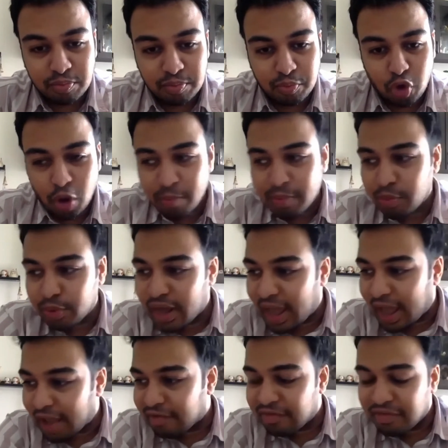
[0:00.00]
probably would
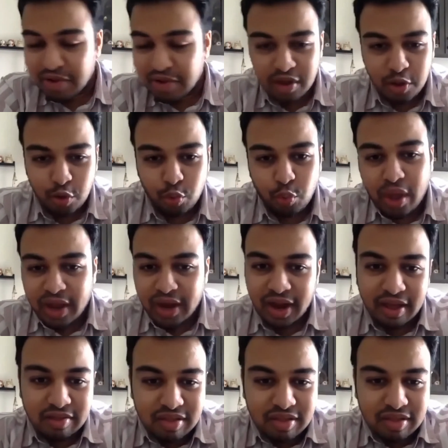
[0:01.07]
have when
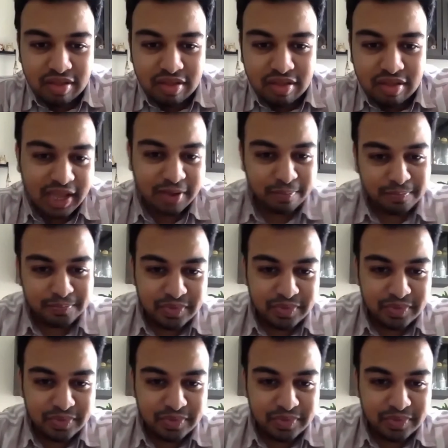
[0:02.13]
I see a snake.